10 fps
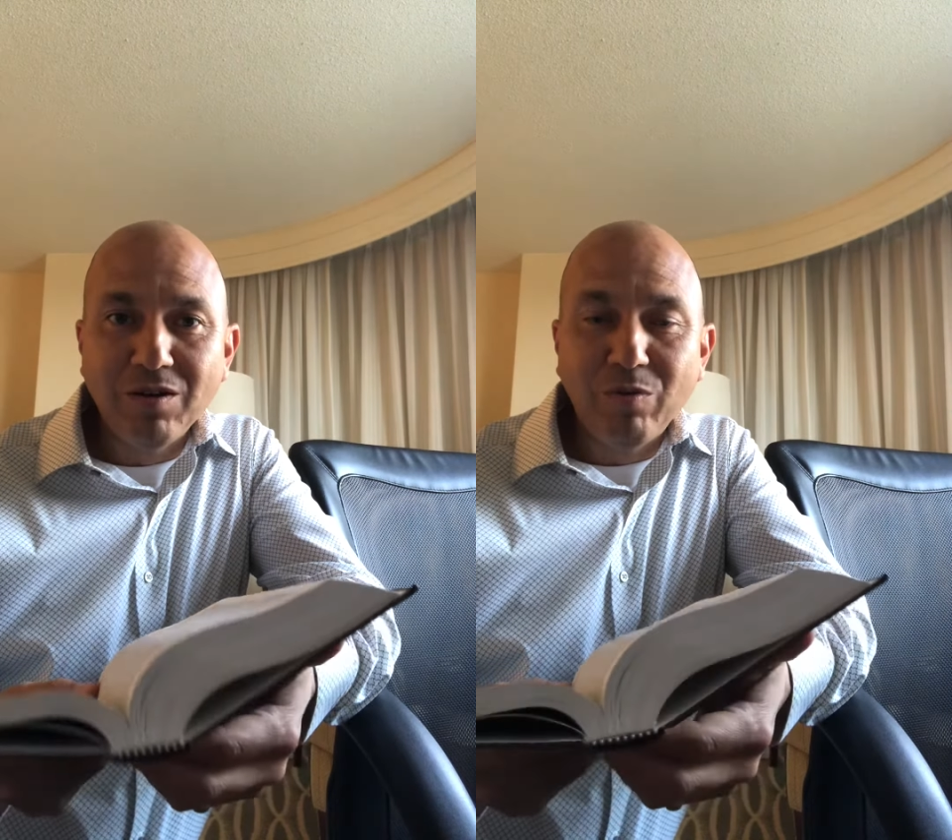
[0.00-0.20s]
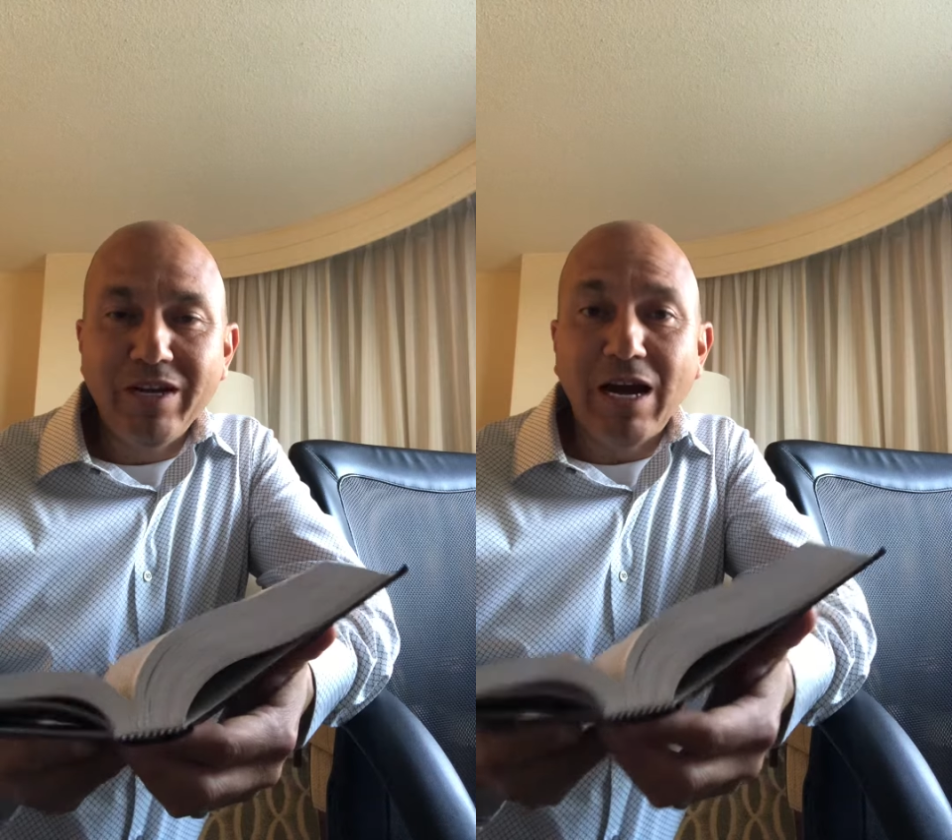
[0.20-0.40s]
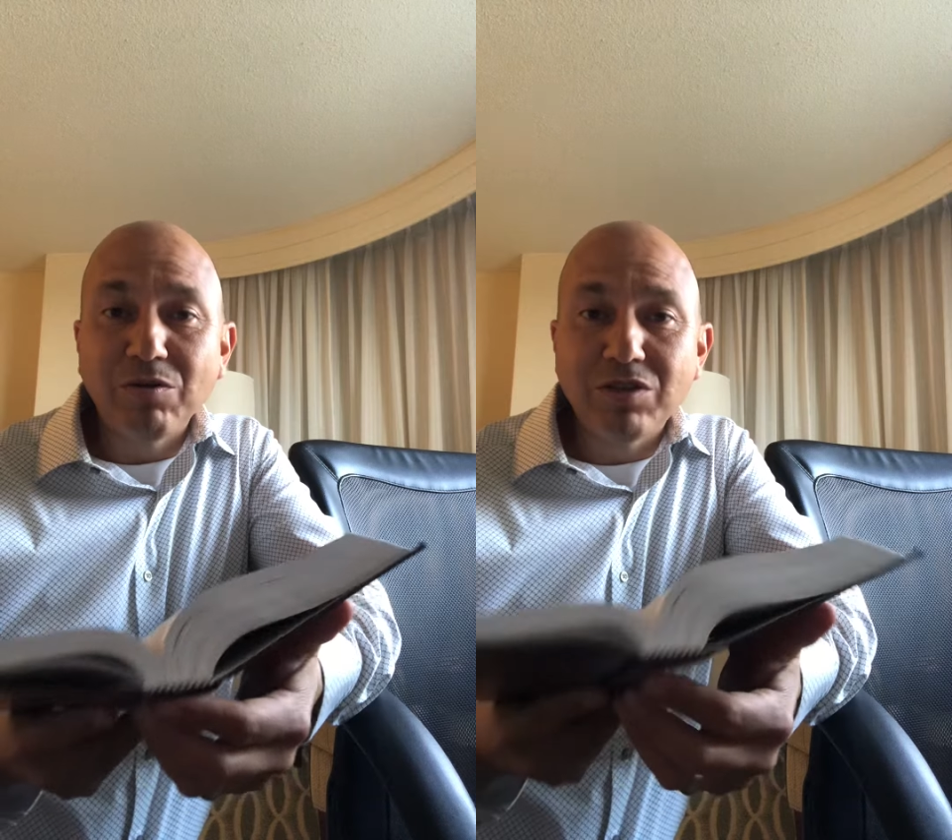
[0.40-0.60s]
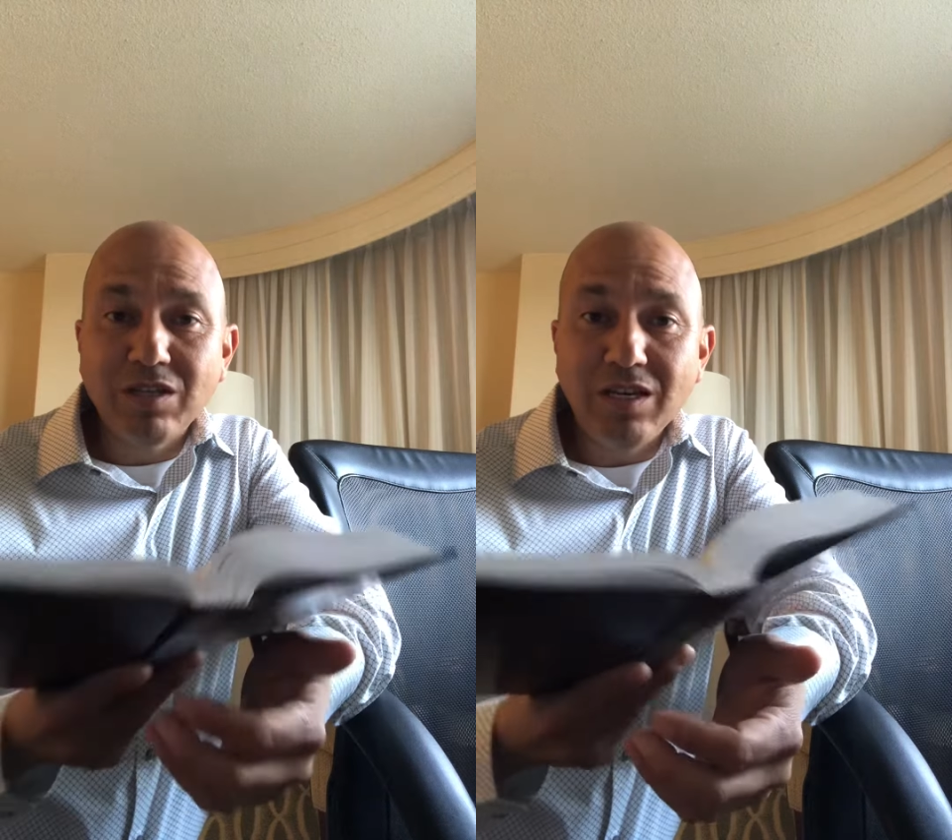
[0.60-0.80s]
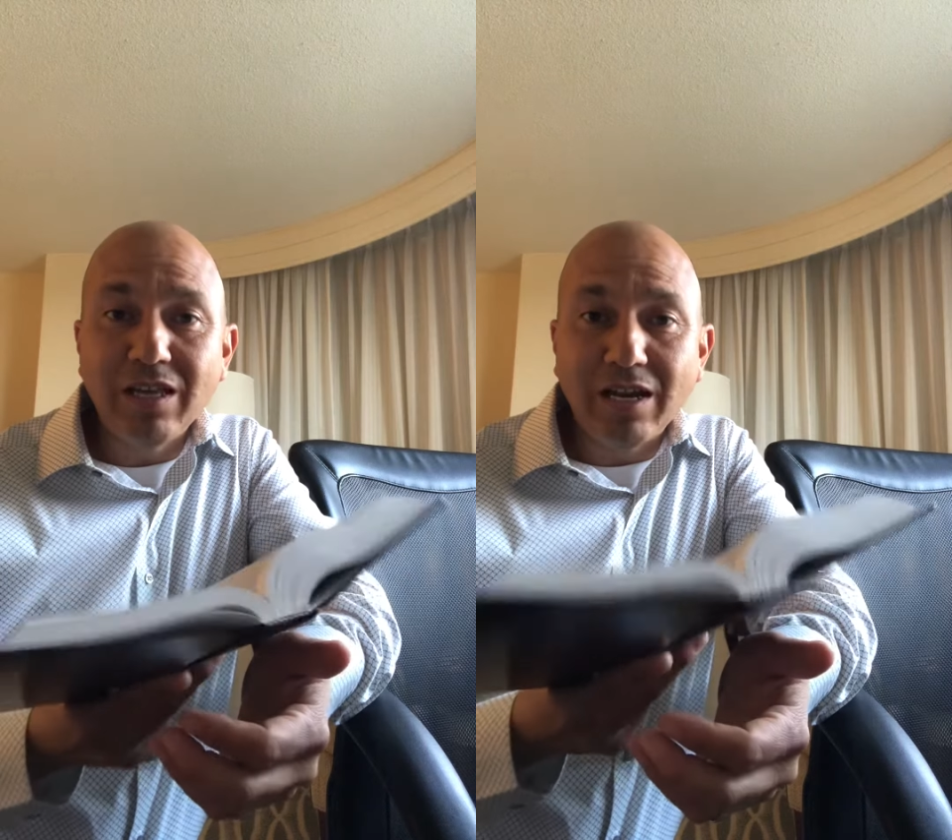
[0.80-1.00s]
we now
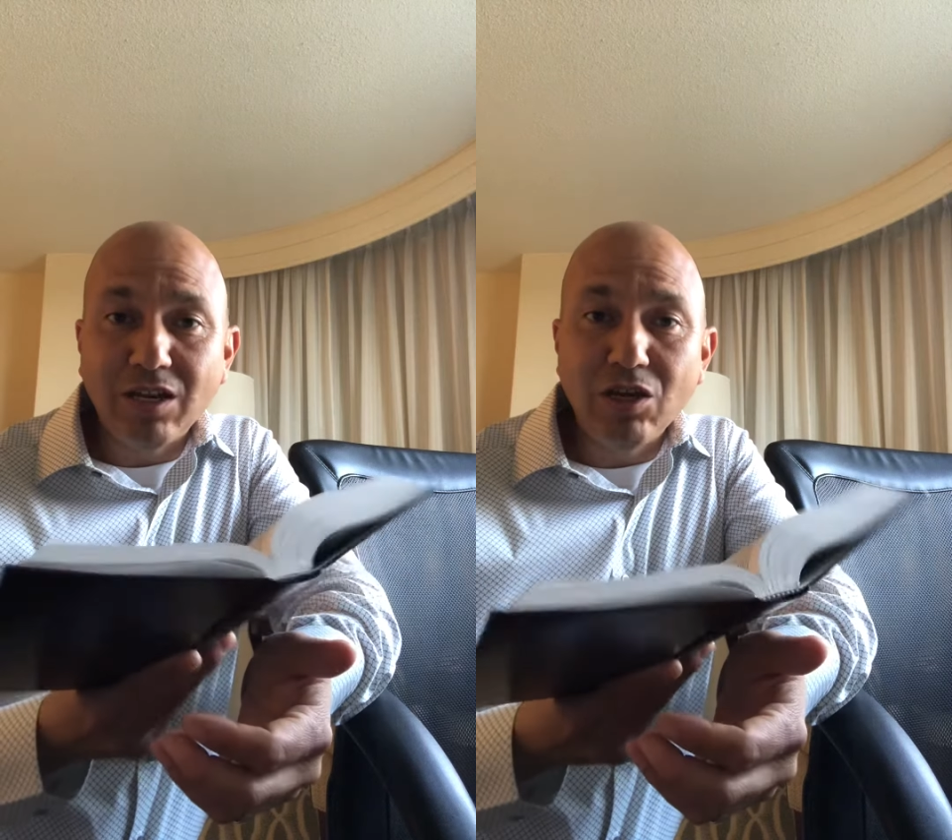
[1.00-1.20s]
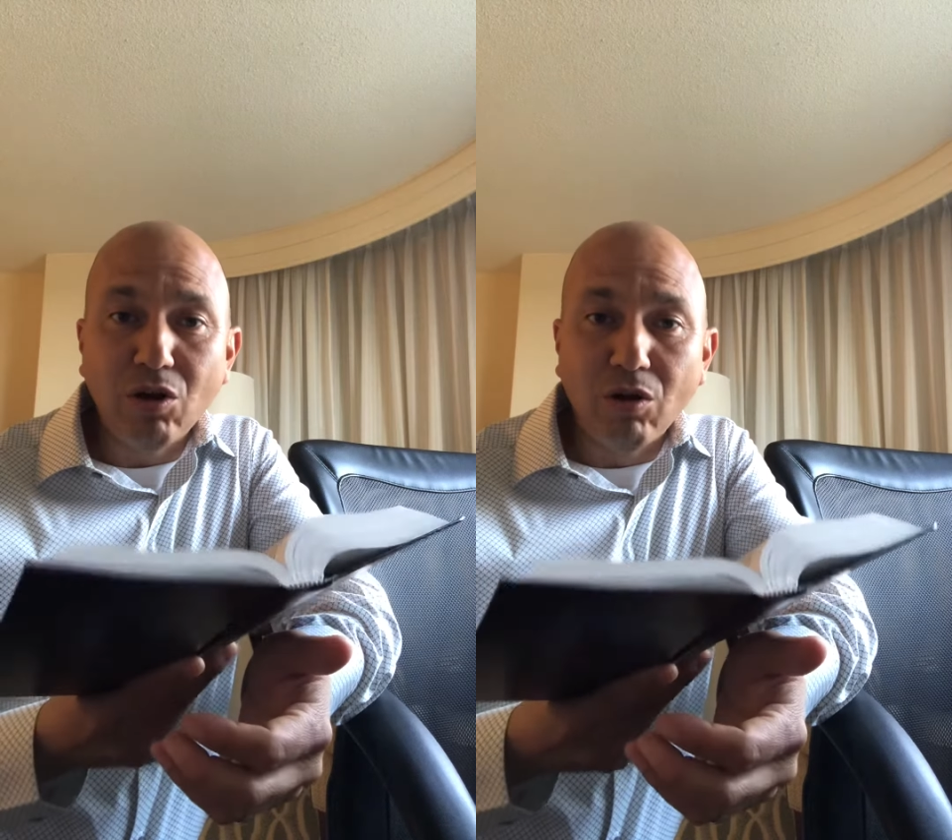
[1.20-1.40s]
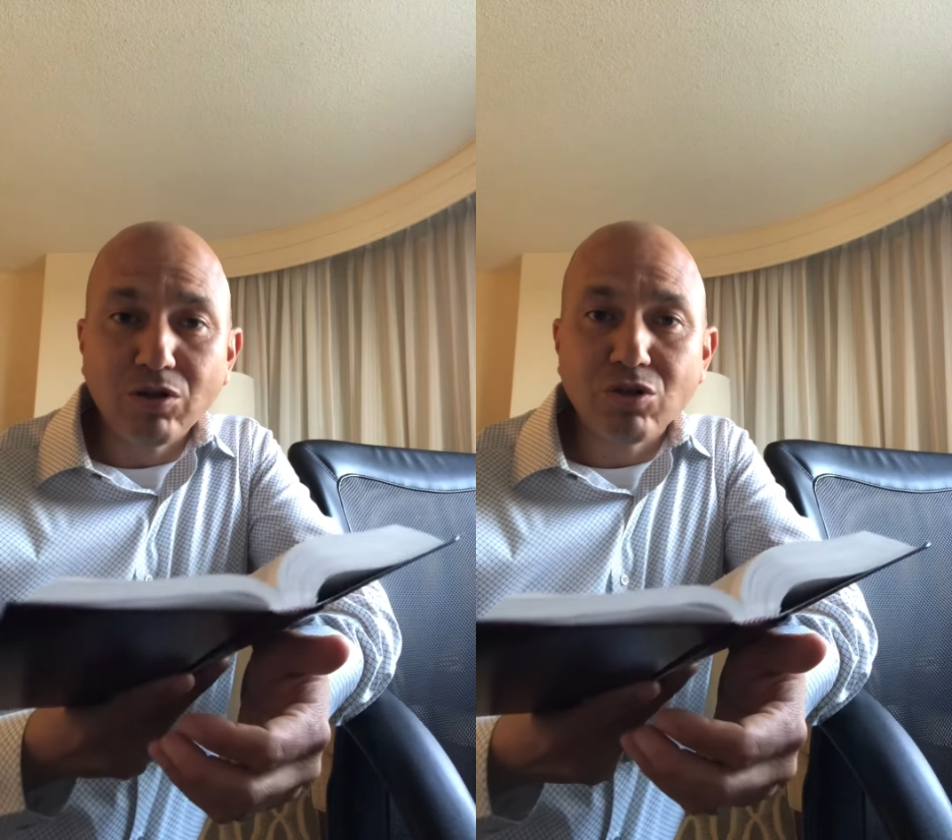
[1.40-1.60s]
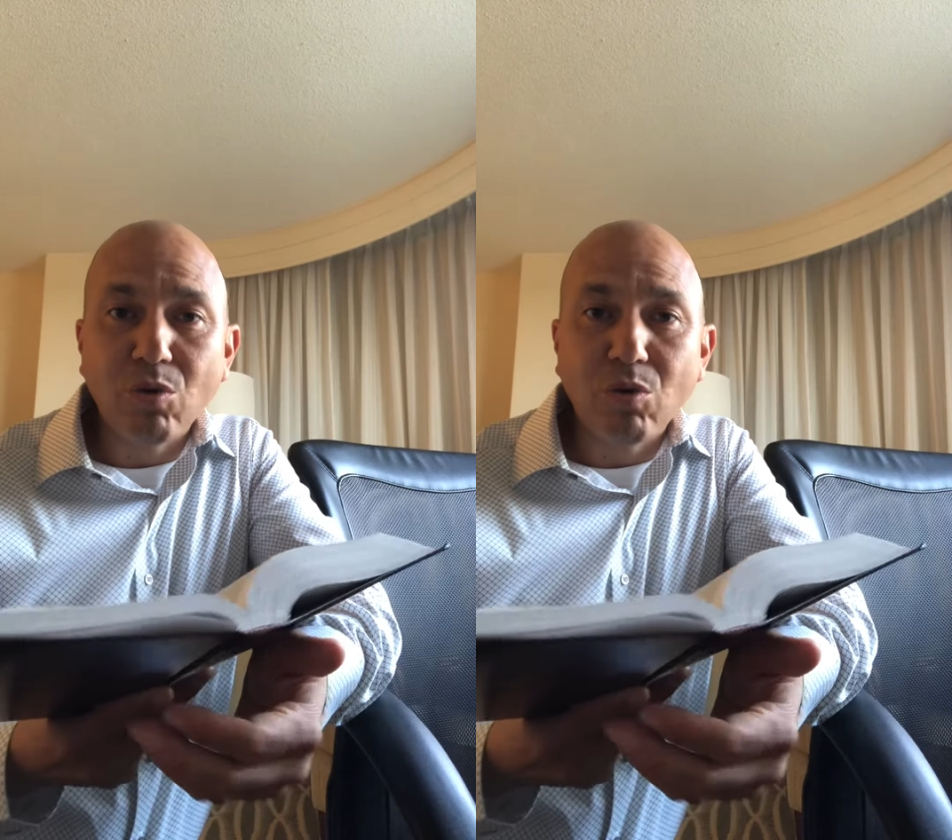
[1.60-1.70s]
see that he also